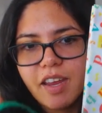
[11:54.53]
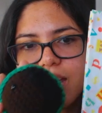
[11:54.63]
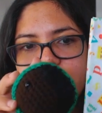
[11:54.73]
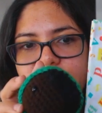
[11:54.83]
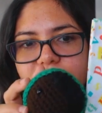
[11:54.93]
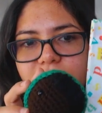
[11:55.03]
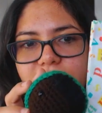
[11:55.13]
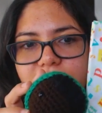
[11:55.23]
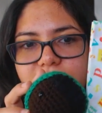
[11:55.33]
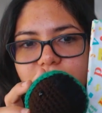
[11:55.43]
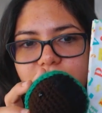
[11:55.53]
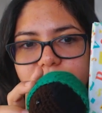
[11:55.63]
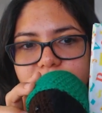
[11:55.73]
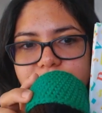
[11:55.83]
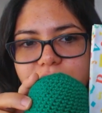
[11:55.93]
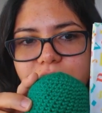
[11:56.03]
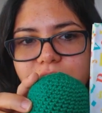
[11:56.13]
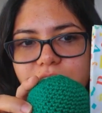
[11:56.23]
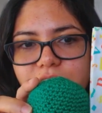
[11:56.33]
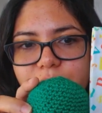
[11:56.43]
And it's going to be
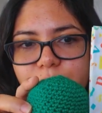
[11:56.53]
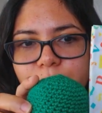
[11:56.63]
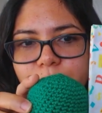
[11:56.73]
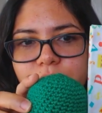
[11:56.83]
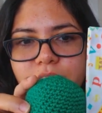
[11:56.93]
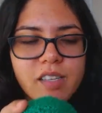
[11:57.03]
stinking cute.